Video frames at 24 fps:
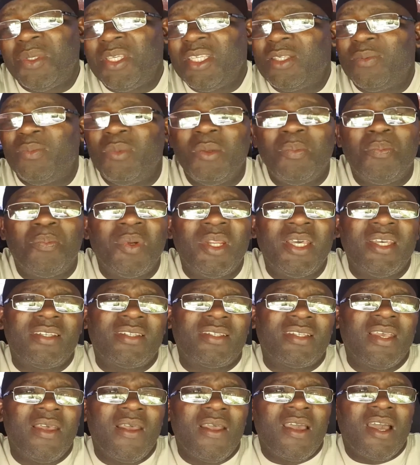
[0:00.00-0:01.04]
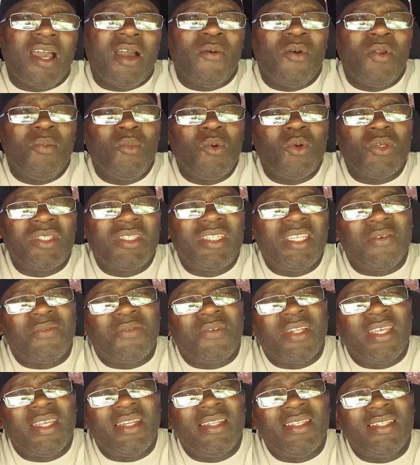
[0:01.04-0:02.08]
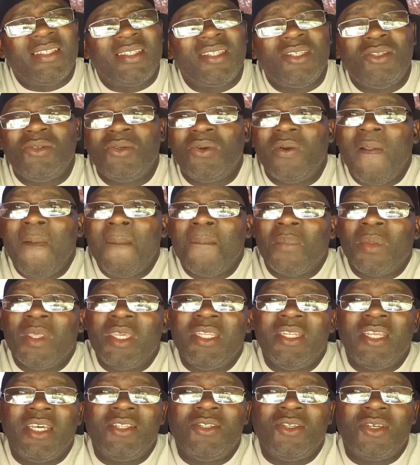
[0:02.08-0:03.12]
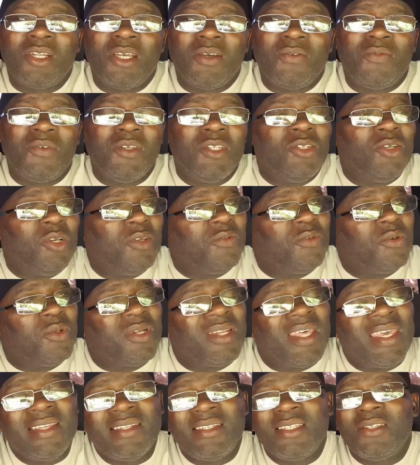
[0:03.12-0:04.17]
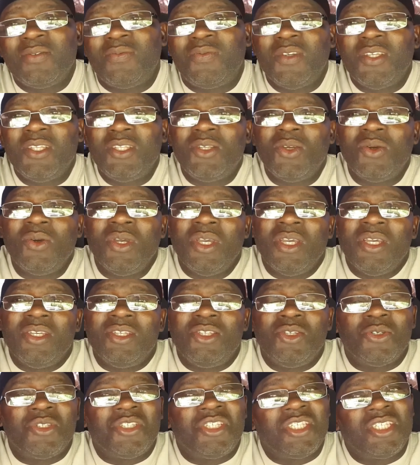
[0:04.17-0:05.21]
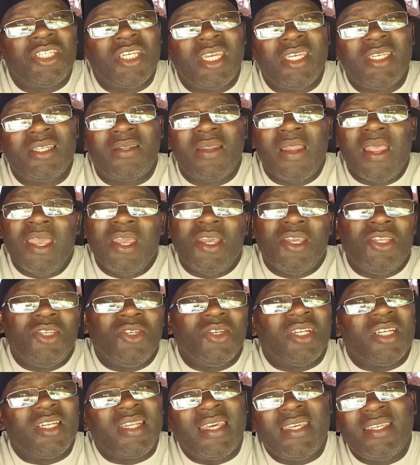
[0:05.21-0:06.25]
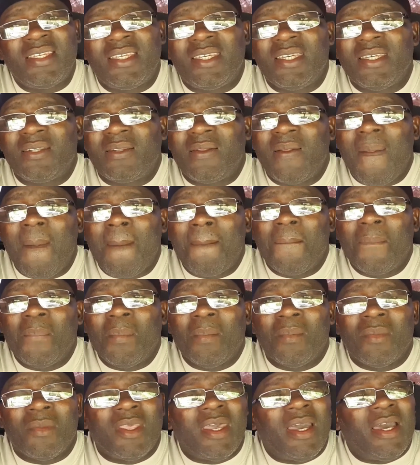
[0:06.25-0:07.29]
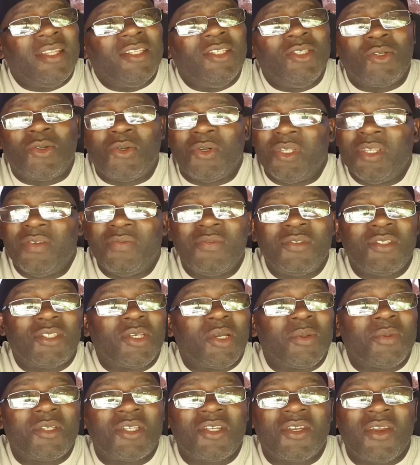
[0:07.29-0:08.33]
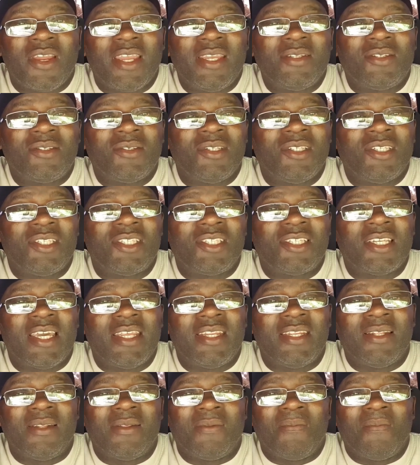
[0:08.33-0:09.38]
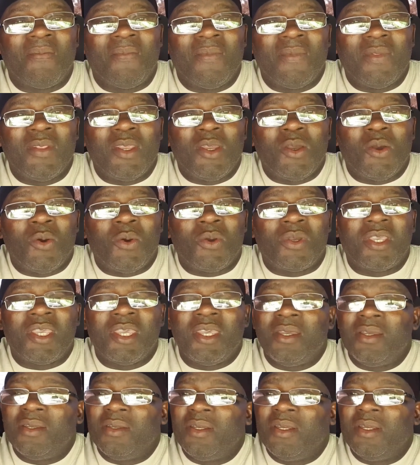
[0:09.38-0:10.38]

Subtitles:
peace, be blessed. I will most definitely see you in another video. If you like this video, you share it, you like it, and you could even subscribe to this channel. Okay?